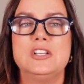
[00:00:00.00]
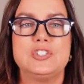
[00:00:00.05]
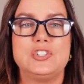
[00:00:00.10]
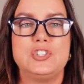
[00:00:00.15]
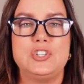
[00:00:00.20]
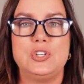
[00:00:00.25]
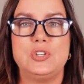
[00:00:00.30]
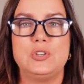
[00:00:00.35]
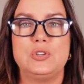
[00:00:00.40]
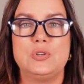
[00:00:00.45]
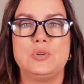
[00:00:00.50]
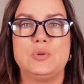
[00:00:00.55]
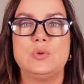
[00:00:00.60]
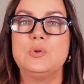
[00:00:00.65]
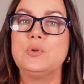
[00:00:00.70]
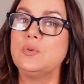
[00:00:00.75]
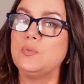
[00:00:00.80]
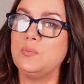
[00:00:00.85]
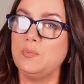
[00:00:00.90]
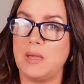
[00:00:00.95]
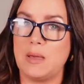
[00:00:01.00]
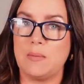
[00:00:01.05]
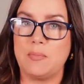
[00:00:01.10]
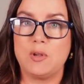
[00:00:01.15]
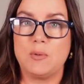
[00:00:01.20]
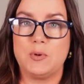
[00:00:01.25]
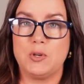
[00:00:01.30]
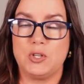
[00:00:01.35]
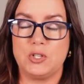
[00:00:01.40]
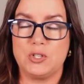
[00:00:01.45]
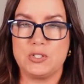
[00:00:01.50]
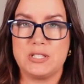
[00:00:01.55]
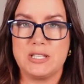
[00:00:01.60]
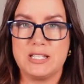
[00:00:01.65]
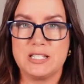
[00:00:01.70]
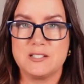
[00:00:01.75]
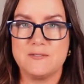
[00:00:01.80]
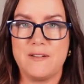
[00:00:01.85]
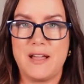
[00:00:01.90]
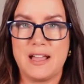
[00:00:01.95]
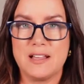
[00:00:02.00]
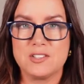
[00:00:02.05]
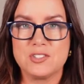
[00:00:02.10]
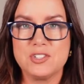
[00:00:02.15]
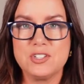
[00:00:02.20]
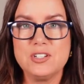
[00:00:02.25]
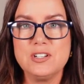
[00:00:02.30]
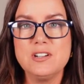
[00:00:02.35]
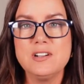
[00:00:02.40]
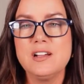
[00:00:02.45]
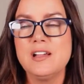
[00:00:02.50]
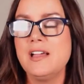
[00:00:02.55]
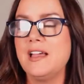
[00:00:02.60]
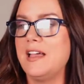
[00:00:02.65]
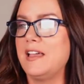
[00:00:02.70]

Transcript: to be able to produce things faster,